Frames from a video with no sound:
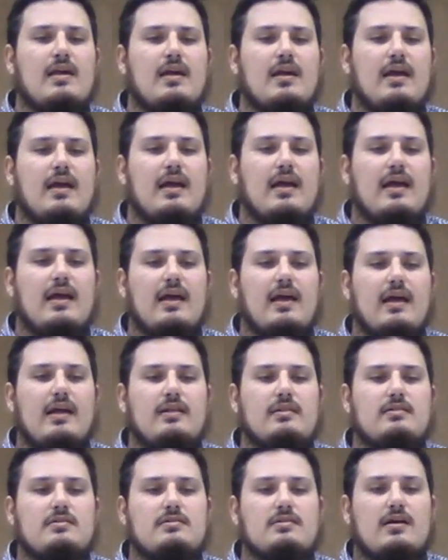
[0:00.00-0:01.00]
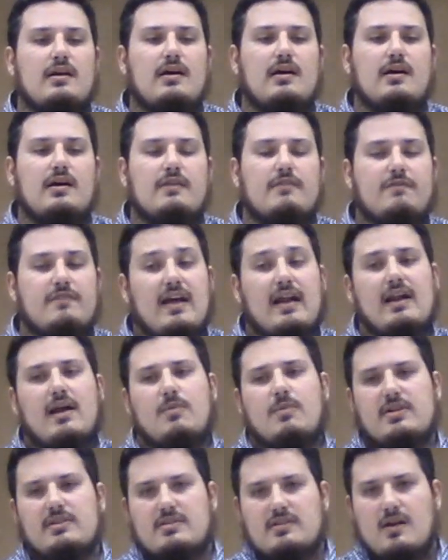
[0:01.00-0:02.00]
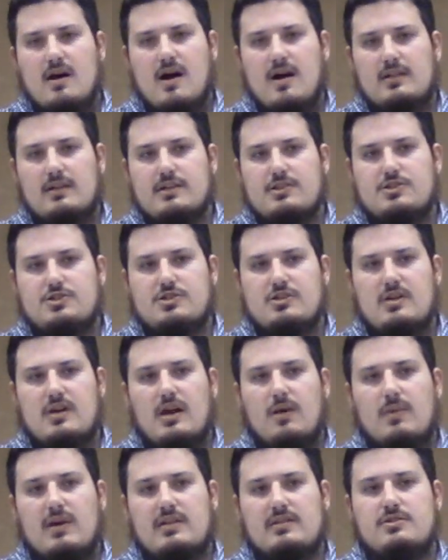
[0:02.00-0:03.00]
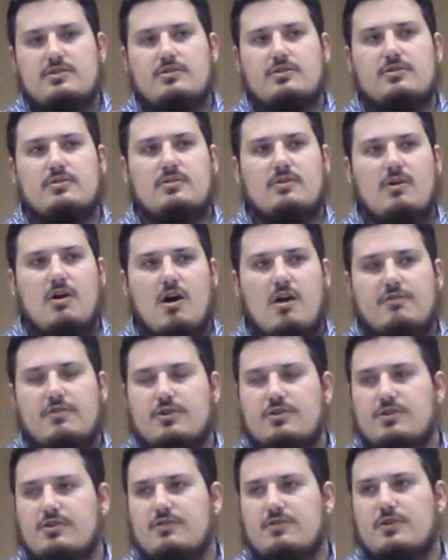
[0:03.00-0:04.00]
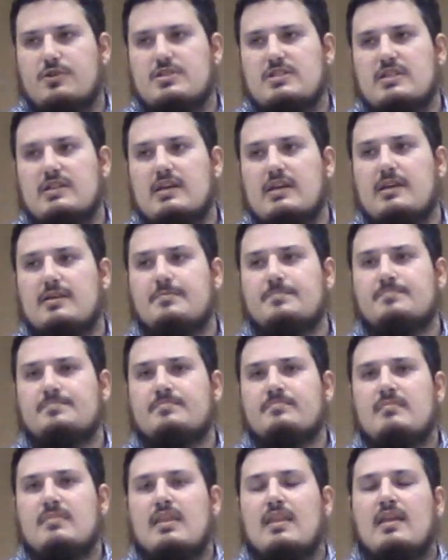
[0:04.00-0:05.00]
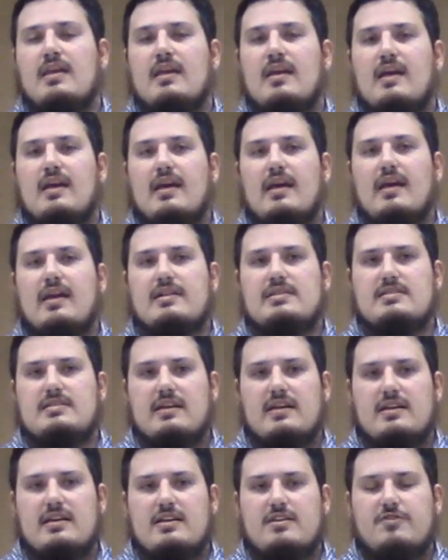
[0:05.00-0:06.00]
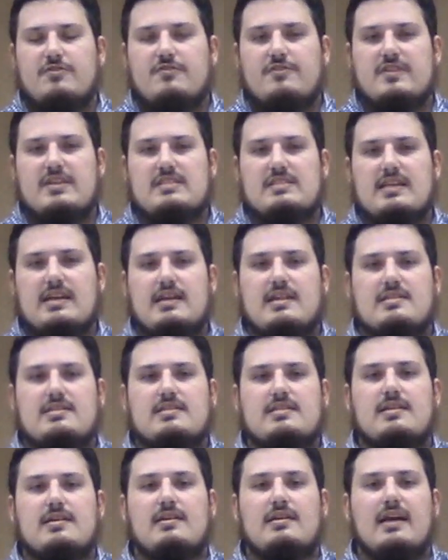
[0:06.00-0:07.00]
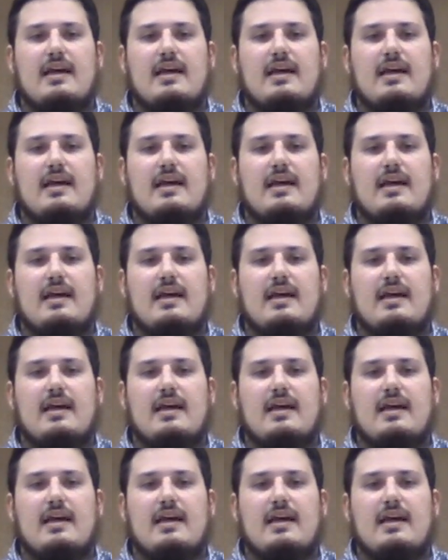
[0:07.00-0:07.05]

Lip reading: And then I went to college. I went to Harvard University and studied physics.